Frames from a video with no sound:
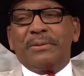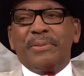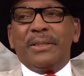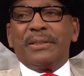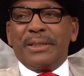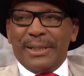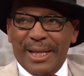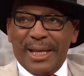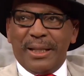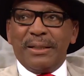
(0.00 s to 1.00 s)
to me
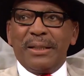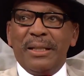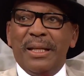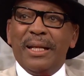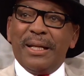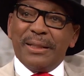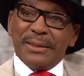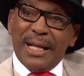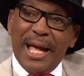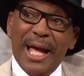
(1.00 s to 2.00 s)
today,
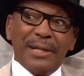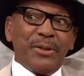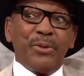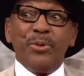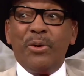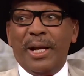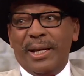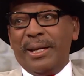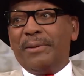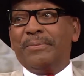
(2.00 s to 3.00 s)
is I know who I
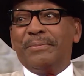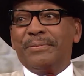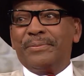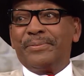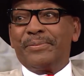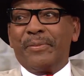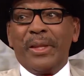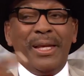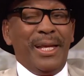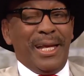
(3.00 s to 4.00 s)
am,
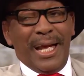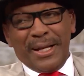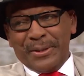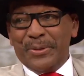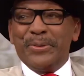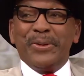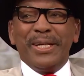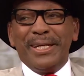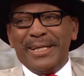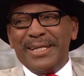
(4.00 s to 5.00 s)
I know who
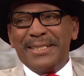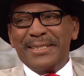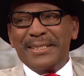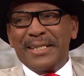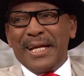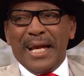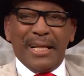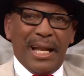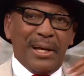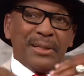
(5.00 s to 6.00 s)
he is, and I